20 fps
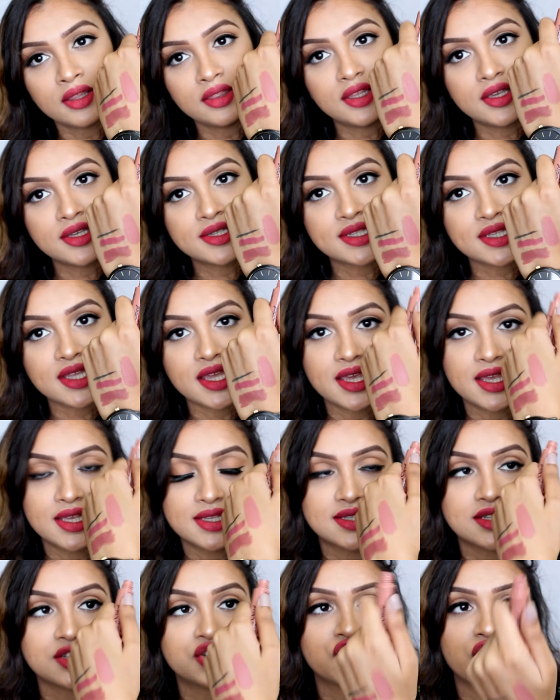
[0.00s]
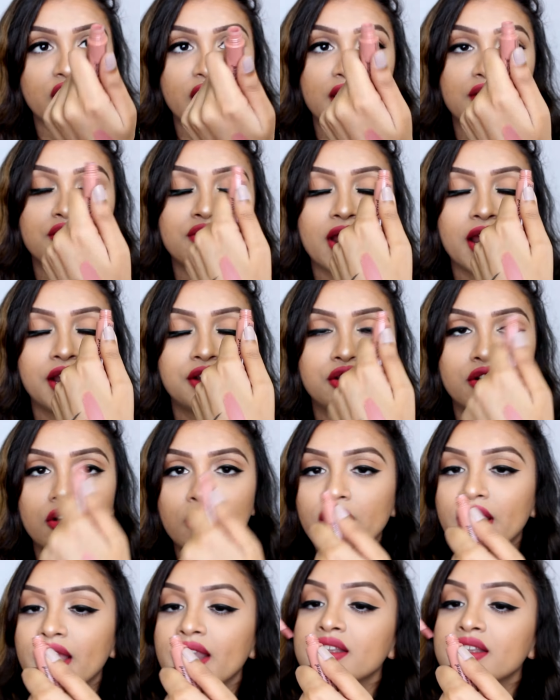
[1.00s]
this is the shade right here.